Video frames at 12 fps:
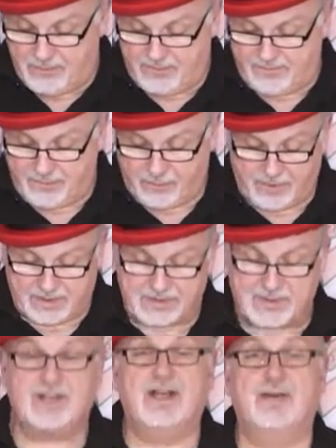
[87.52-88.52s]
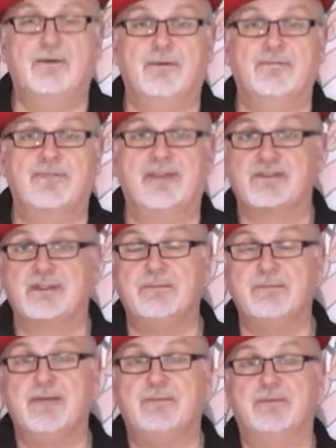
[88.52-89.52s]
We've got 1 to go. Now some
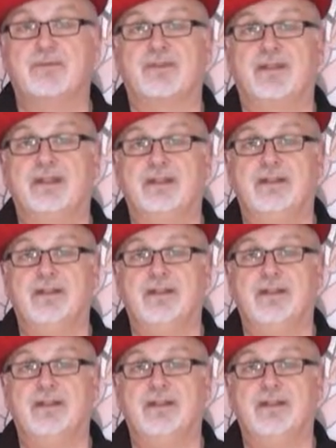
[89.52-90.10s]
people think